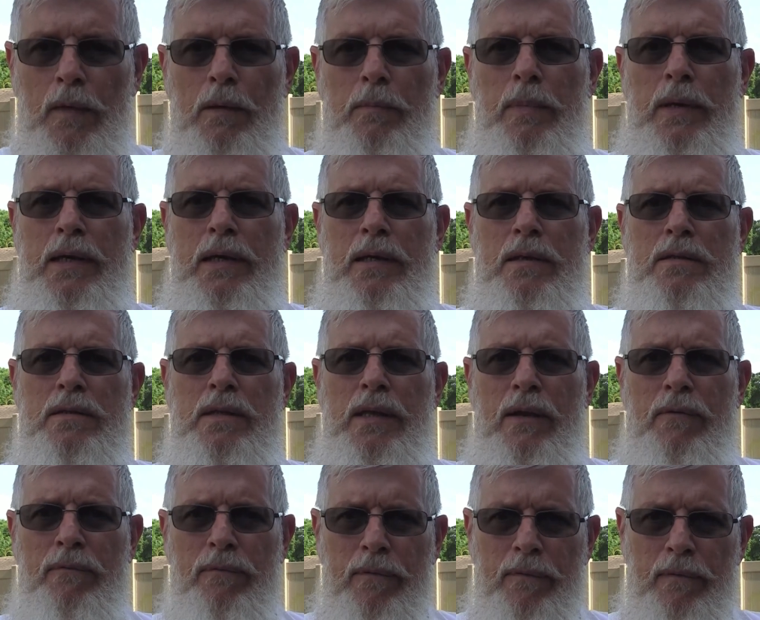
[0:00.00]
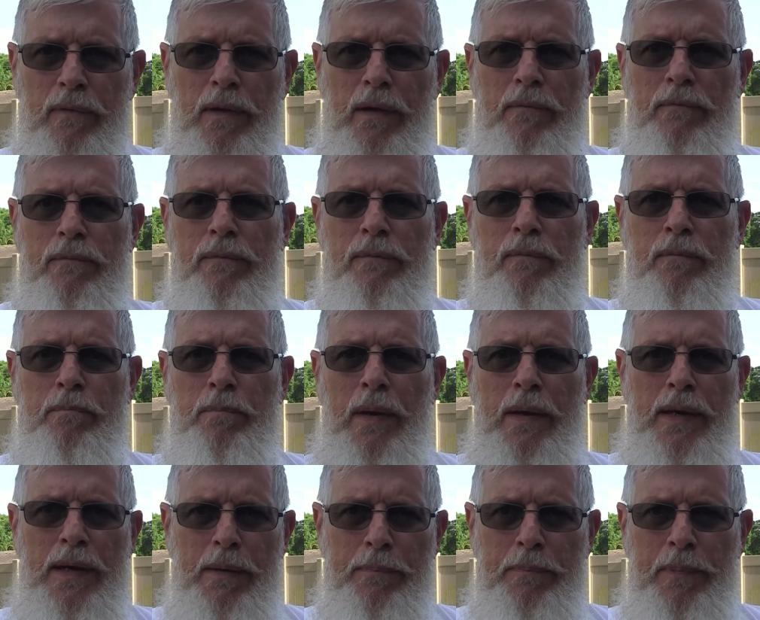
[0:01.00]
because they've
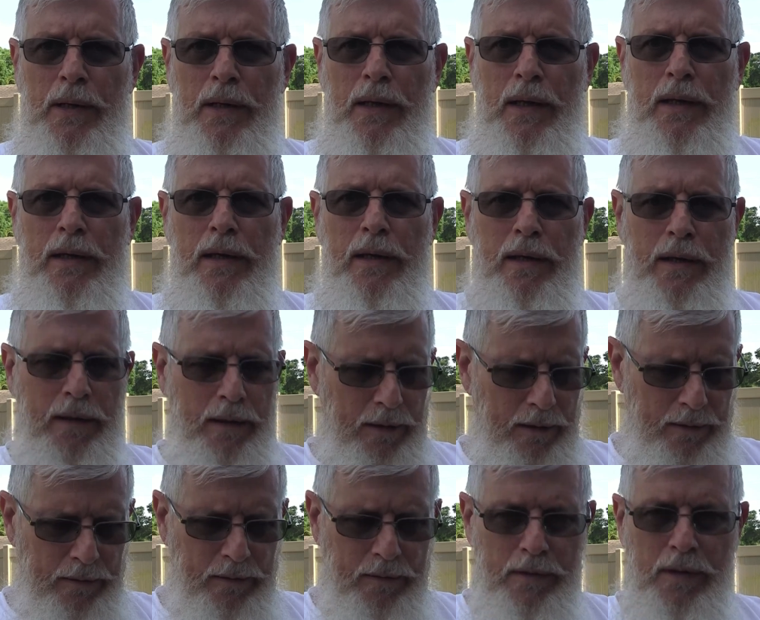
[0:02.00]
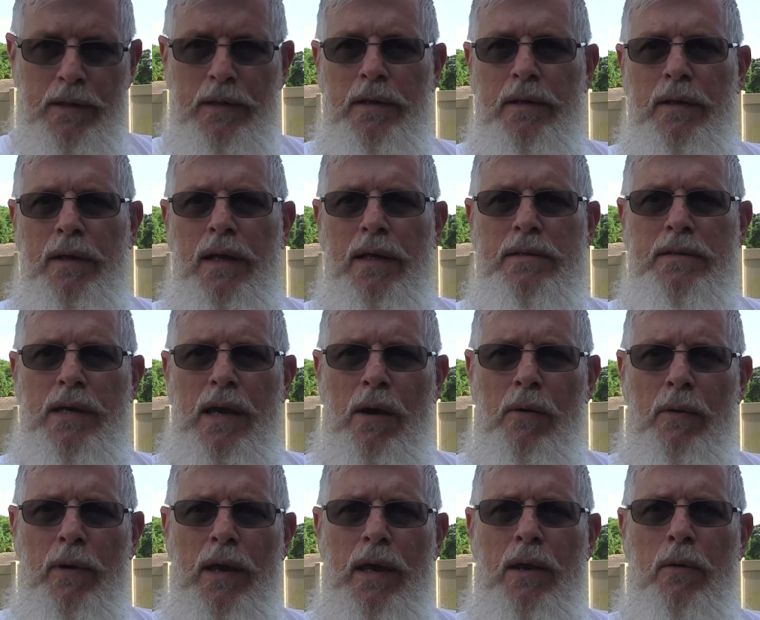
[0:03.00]
manipulated it. That's
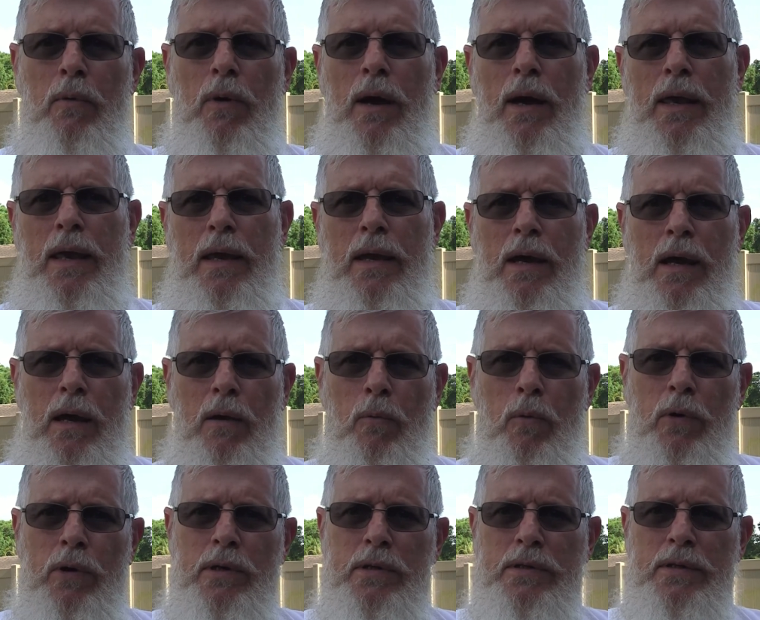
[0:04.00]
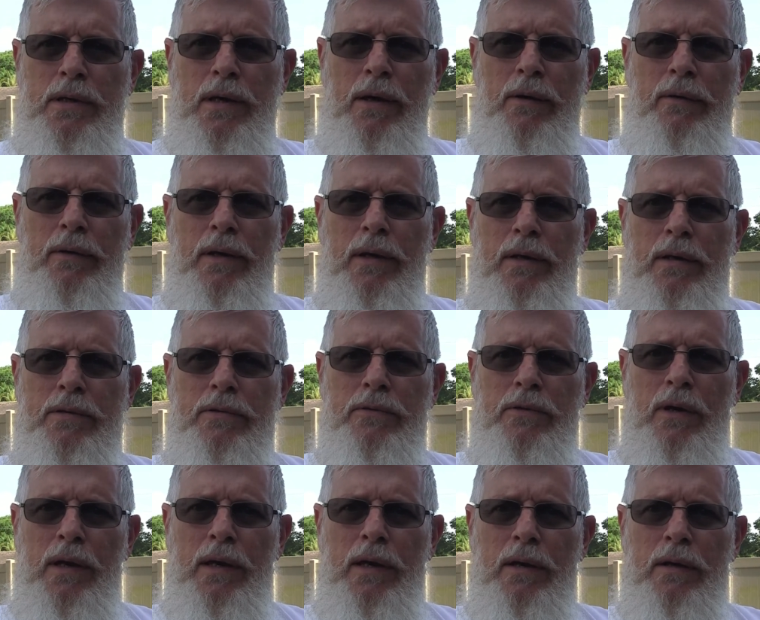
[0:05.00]
how AI works nowadays,
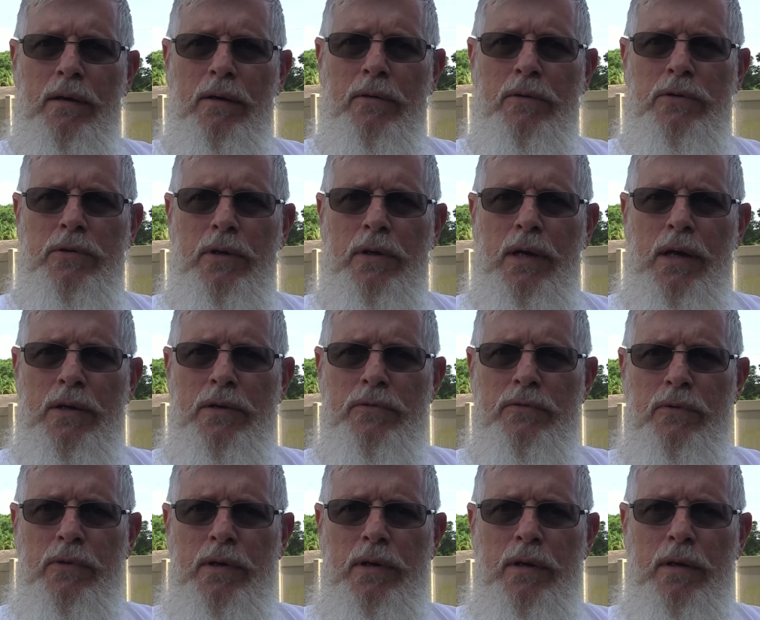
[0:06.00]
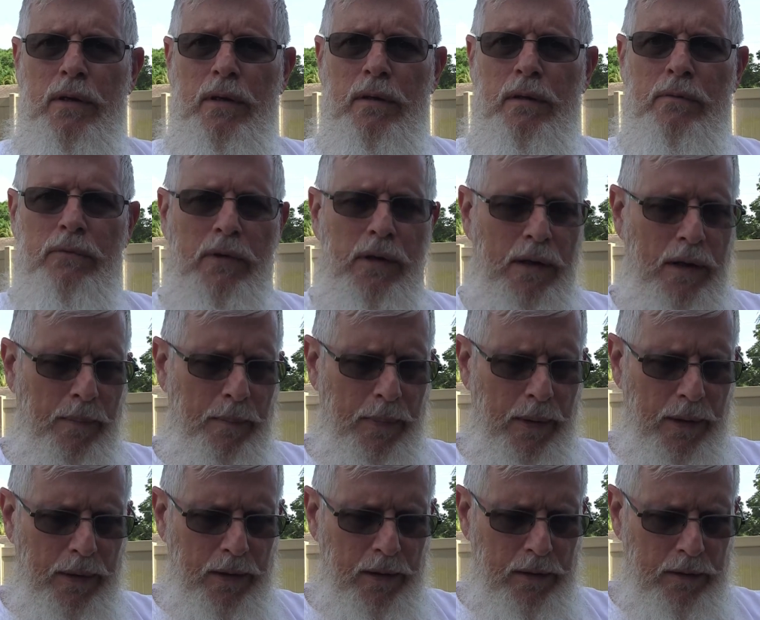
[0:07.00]
right? Aren't you guys reading up
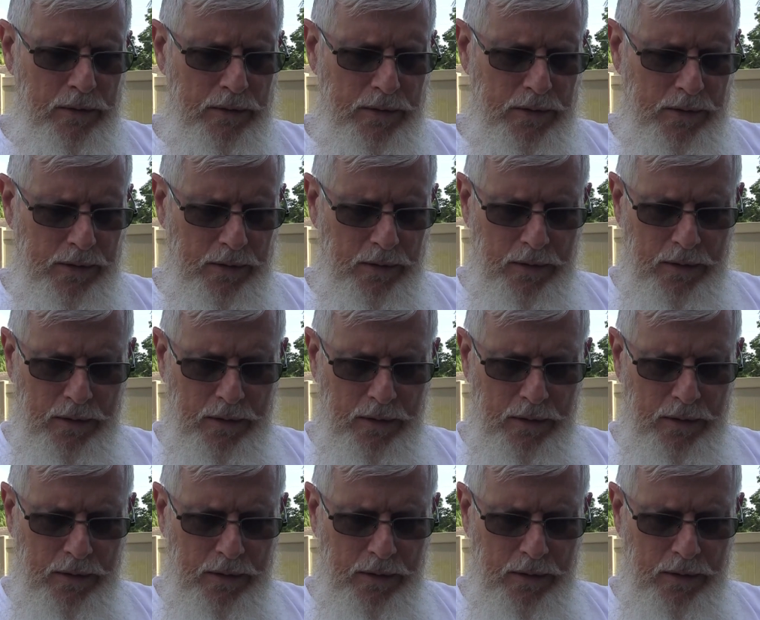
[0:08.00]
on the news?